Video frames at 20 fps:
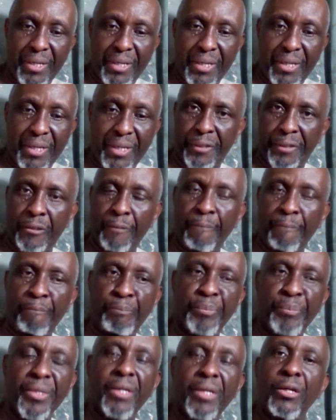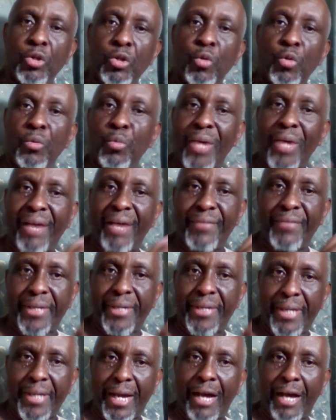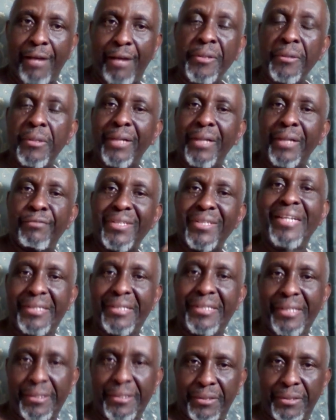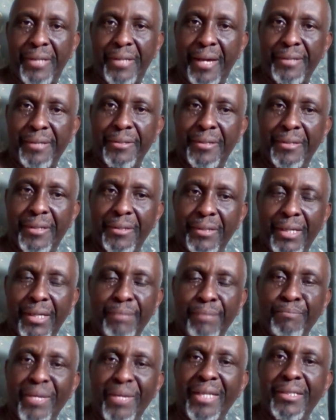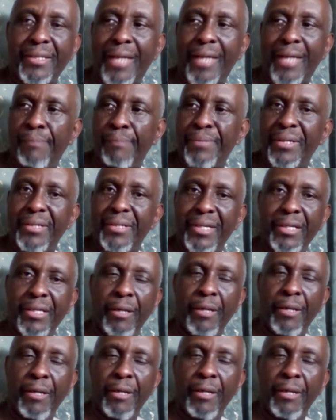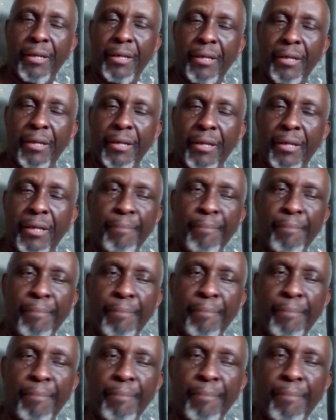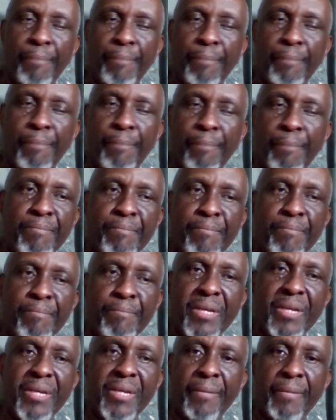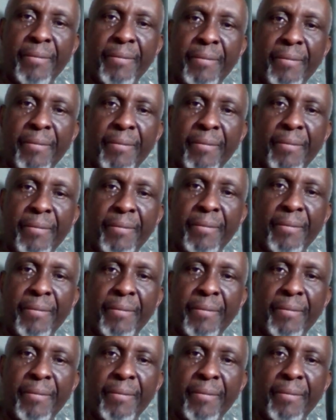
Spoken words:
So we have an app that facilitates that makes it happen in a meme that's really targeting them in a way that